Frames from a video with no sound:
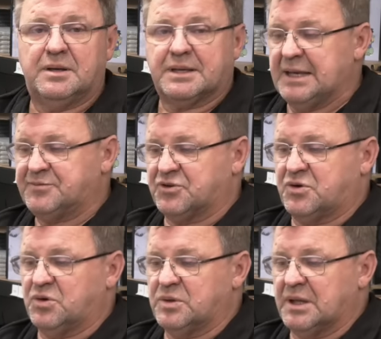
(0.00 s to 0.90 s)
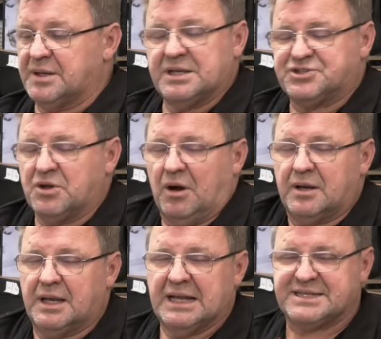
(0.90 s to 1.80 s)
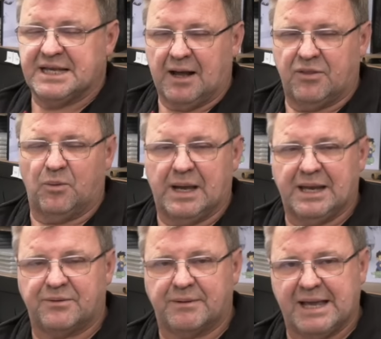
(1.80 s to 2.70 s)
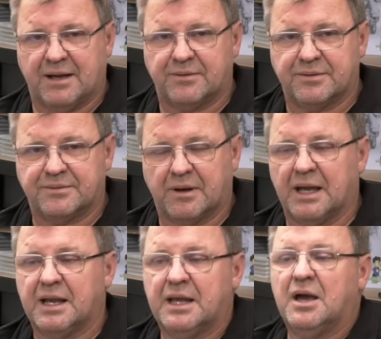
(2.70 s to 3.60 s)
keeps the cooler. It's not. It's the other way around, right?